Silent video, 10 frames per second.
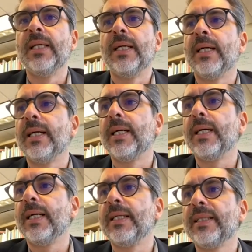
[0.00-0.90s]

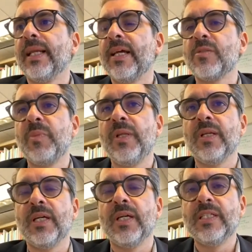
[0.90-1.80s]
Uh, there has
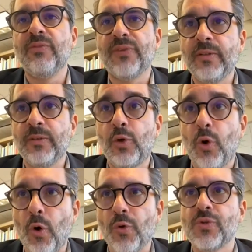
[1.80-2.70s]
been different
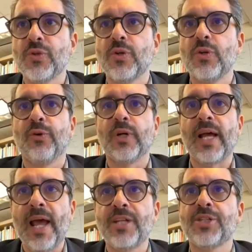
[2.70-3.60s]
calls for
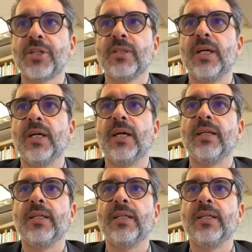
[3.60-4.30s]
action uh,